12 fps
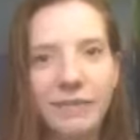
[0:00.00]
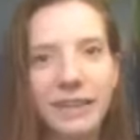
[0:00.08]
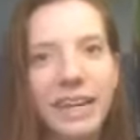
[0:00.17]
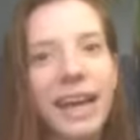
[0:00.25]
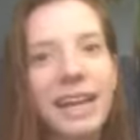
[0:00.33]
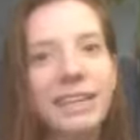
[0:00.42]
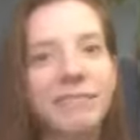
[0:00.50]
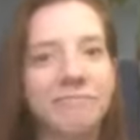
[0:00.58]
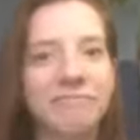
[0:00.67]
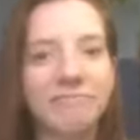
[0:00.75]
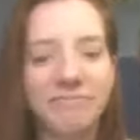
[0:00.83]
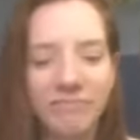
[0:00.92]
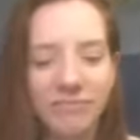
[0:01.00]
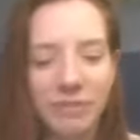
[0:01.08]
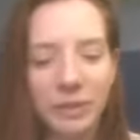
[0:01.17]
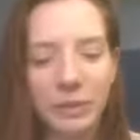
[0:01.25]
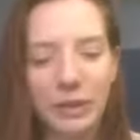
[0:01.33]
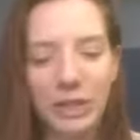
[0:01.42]
again,
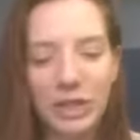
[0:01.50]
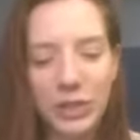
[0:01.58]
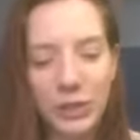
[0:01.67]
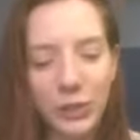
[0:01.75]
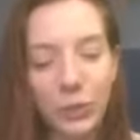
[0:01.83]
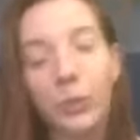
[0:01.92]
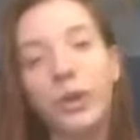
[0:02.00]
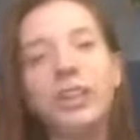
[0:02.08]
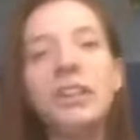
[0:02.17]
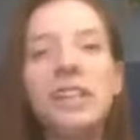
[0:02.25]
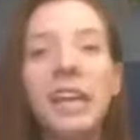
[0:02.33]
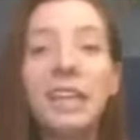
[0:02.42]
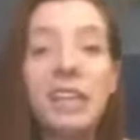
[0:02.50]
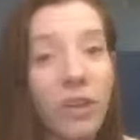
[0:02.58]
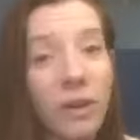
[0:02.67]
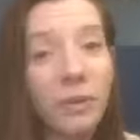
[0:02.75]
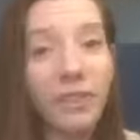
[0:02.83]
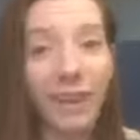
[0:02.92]
we're going to do words that
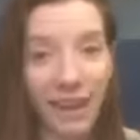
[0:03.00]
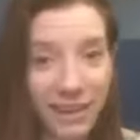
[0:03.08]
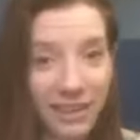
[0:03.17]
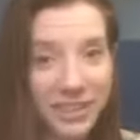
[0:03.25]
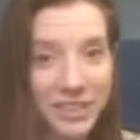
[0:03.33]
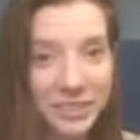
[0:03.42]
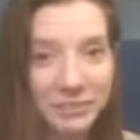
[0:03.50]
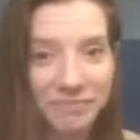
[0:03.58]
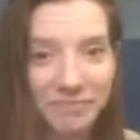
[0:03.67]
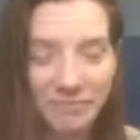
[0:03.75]
start with H.